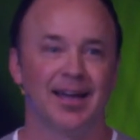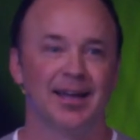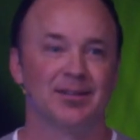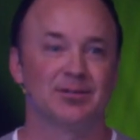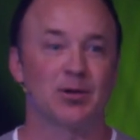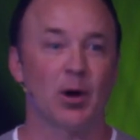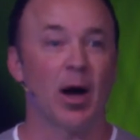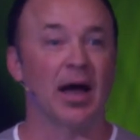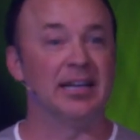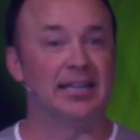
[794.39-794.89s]

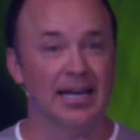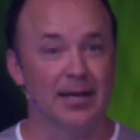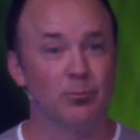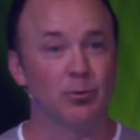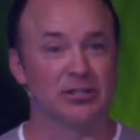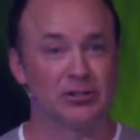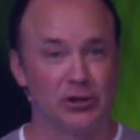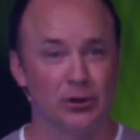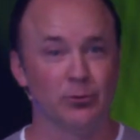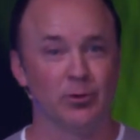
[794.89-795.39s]
So I did
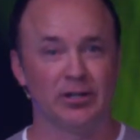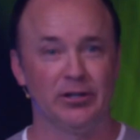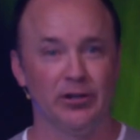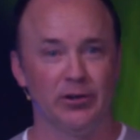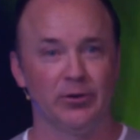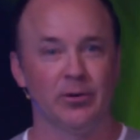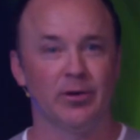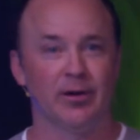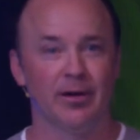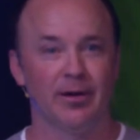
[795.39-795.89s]
what you would
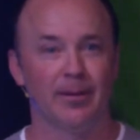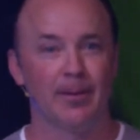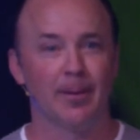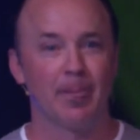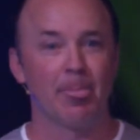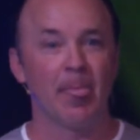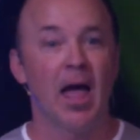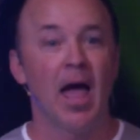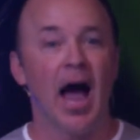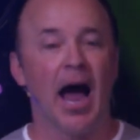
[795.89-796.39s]
do.
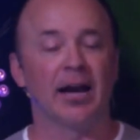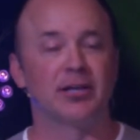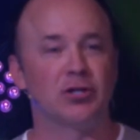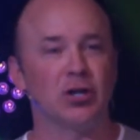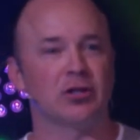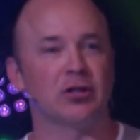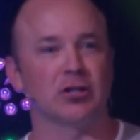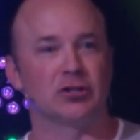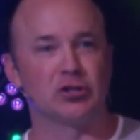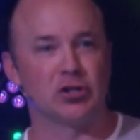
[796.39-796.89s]
I
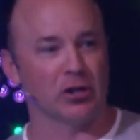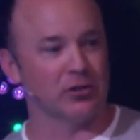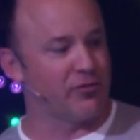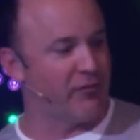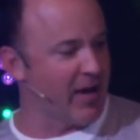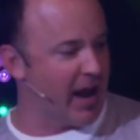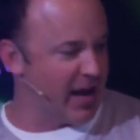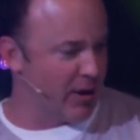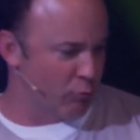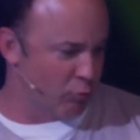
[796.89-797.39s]
took the church
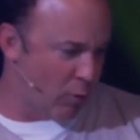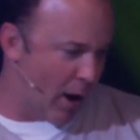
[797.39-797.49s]
van